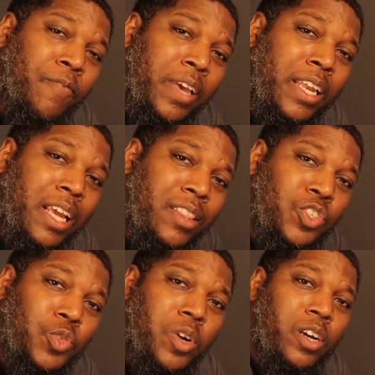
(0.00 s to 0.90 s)
fit in the
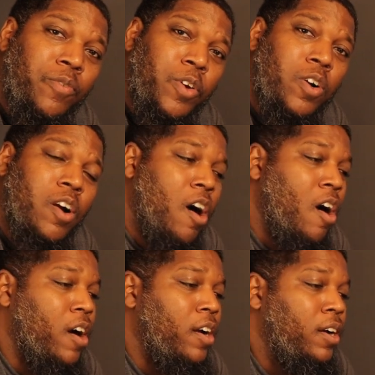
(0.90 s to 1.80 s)
trunk of your
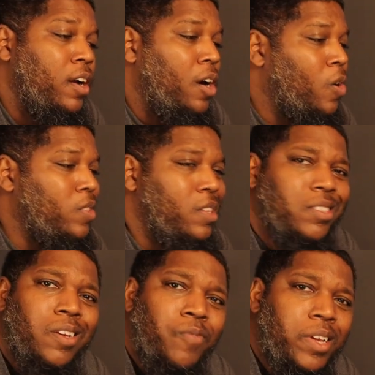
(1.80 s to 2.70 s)
car or
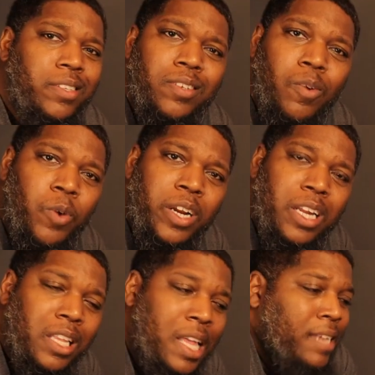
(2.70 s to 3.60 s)
this could fit somewhere in
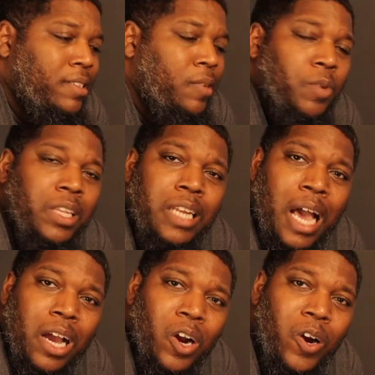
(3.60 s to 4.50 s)
the closet and really
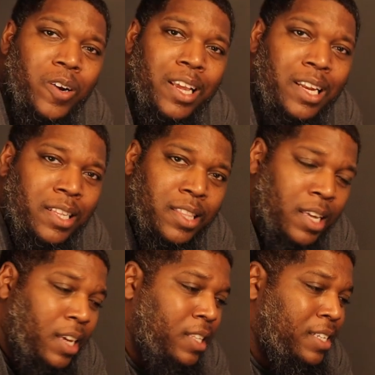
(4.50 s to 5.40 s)
not hurt
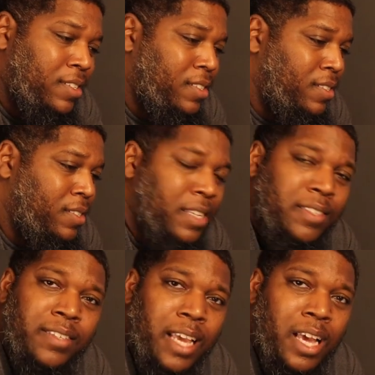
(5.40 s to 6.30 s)
anything. This
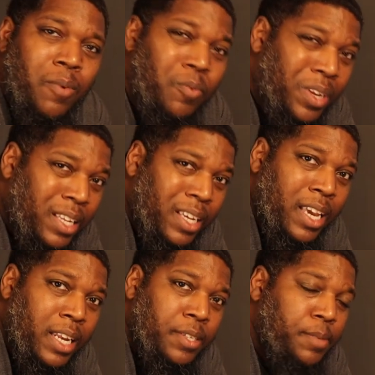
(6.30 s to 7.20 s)
doesn't take up
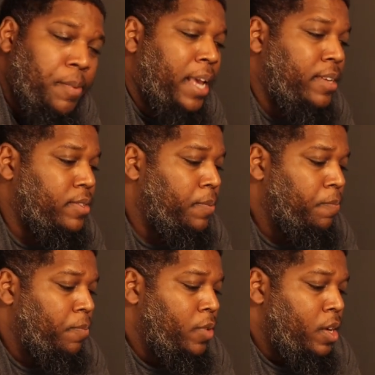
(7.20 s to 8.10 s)
really any space.
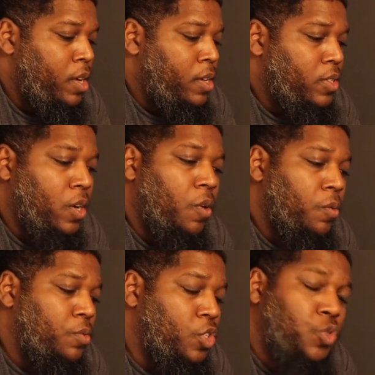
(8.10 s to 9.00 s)

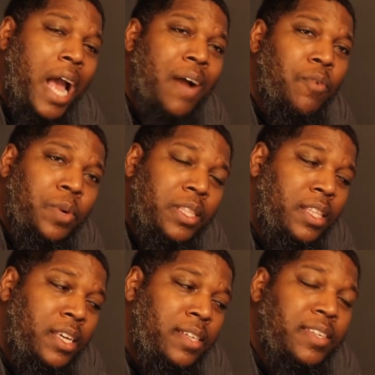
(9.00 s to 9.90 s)
So to travel
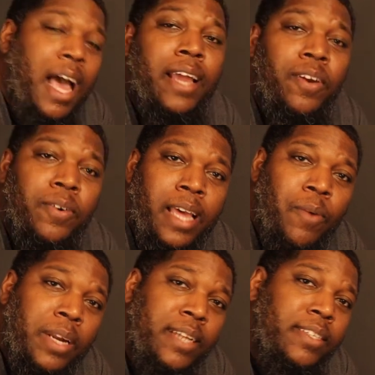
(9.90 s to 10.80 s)
with this, I know
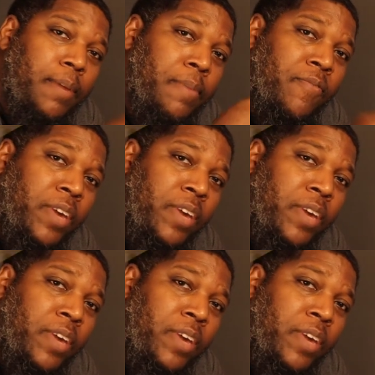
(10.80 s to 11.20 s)
that when I take my